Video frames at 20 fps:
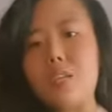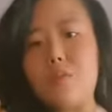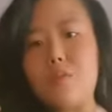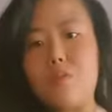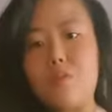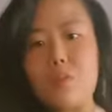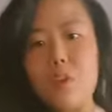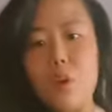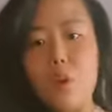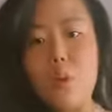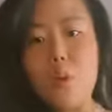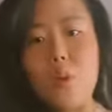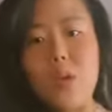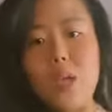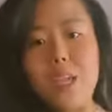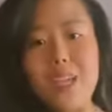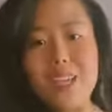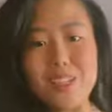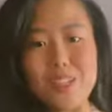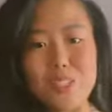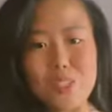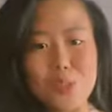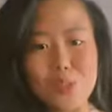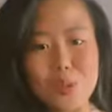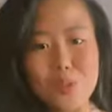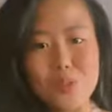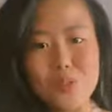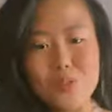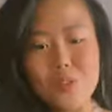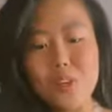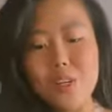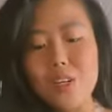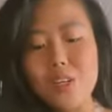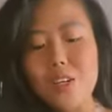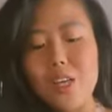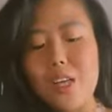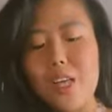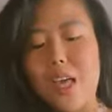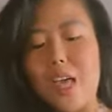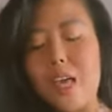and flowy and
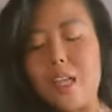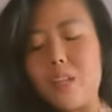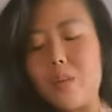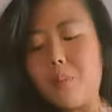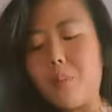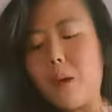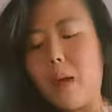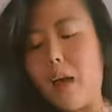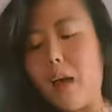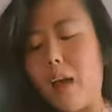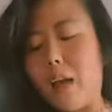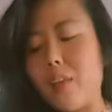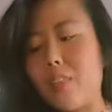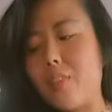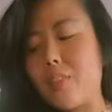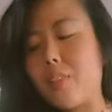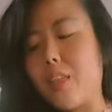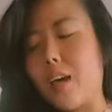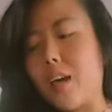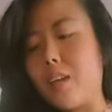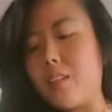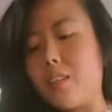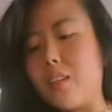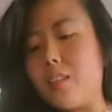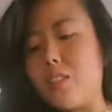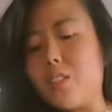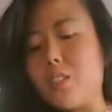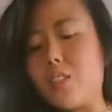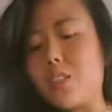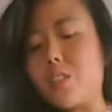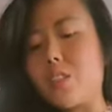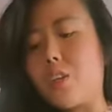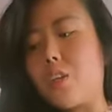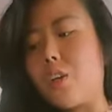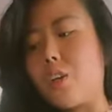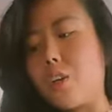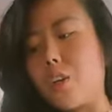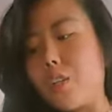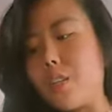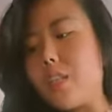joyful, and the path that it just
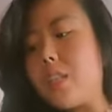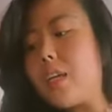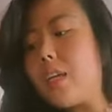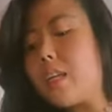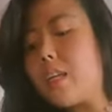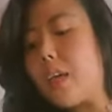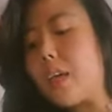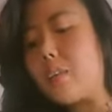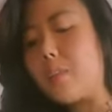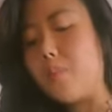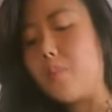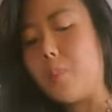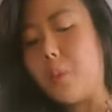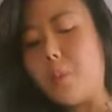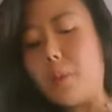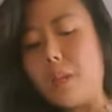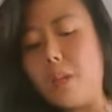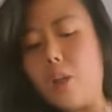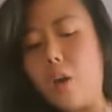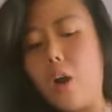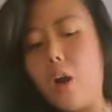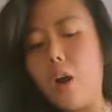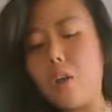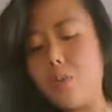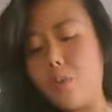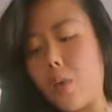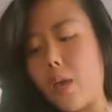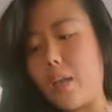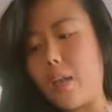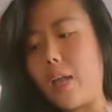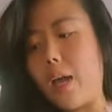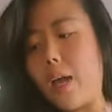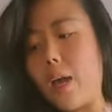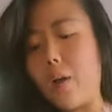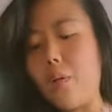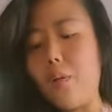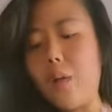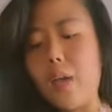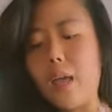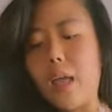currently that you maybe you're on right
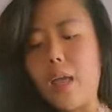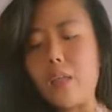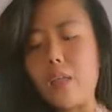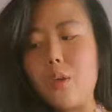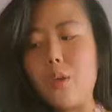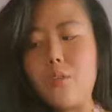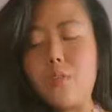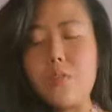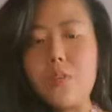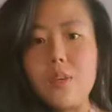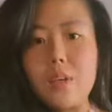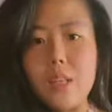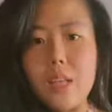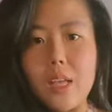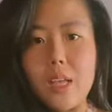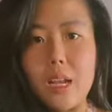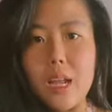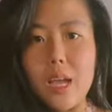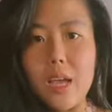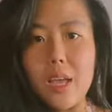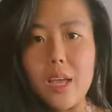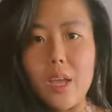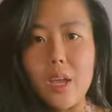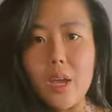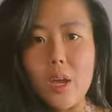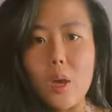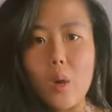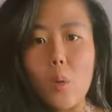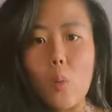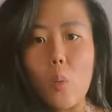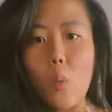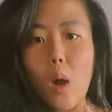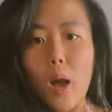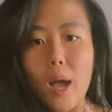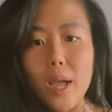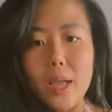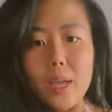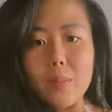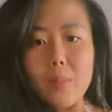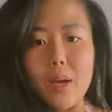now, and you're feeling like,
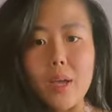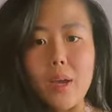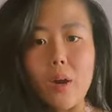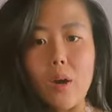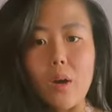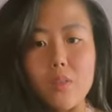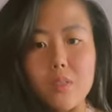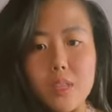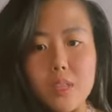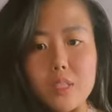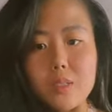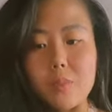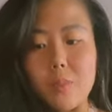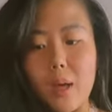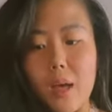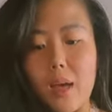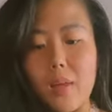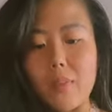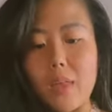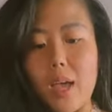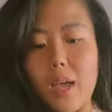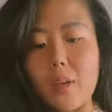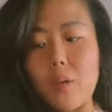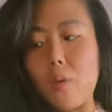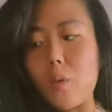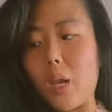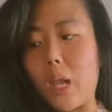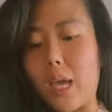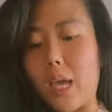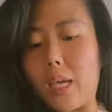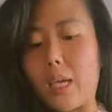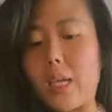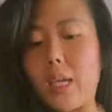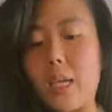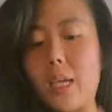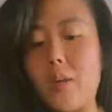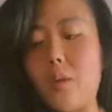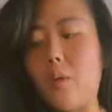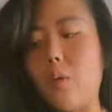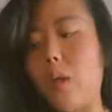why am I on this path? I don't like
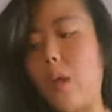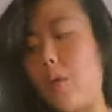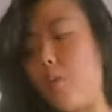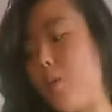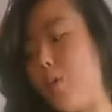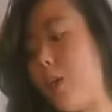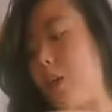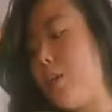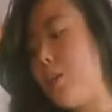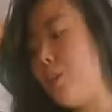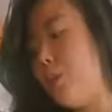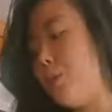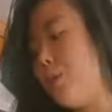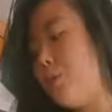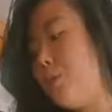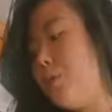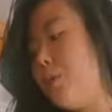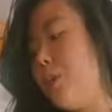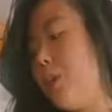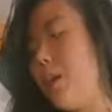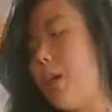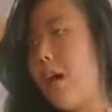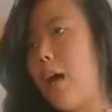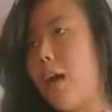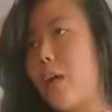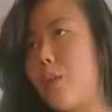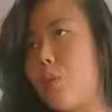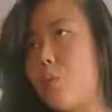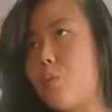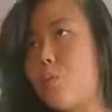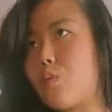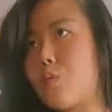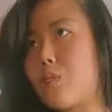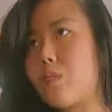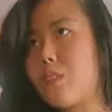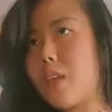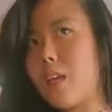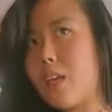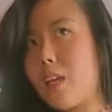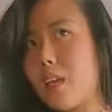it. I don't like what I do. I don't
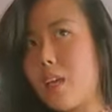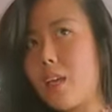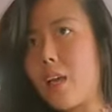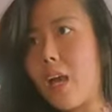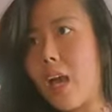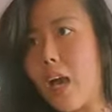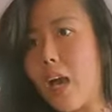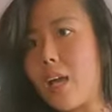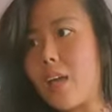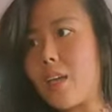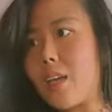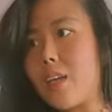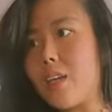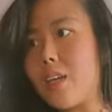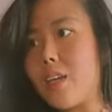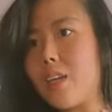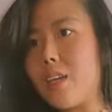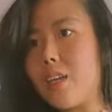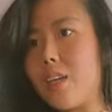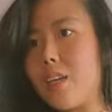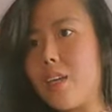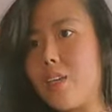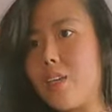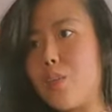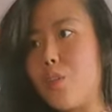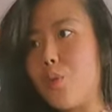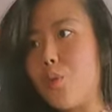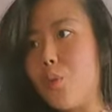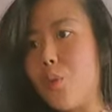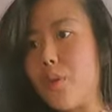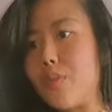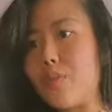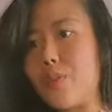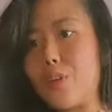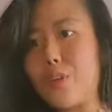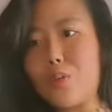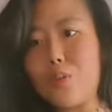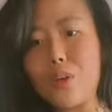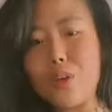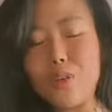think I do it for
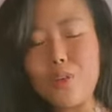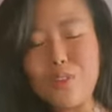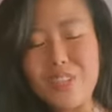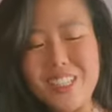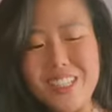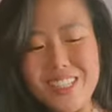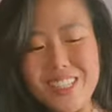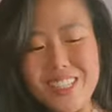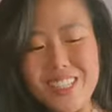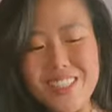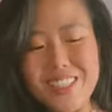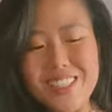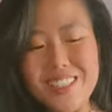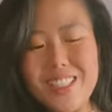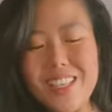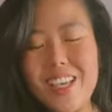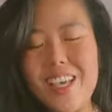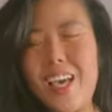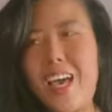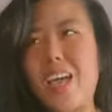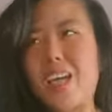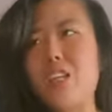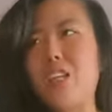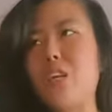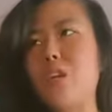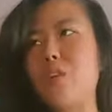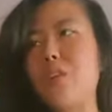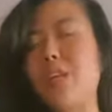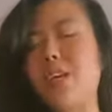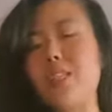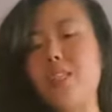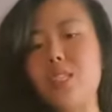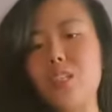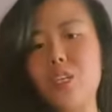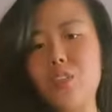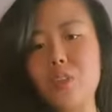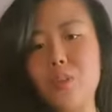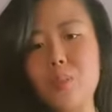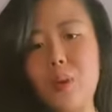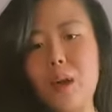the right reasons. I know there's
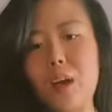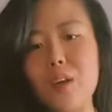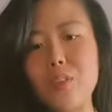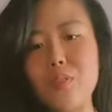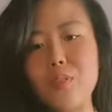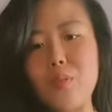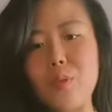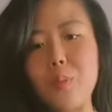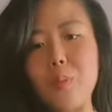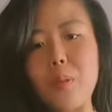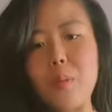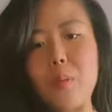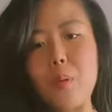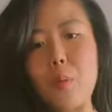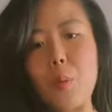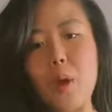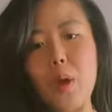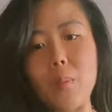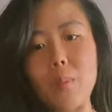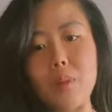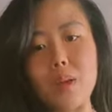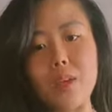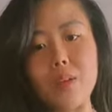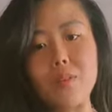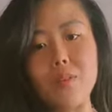another path for me, but why am I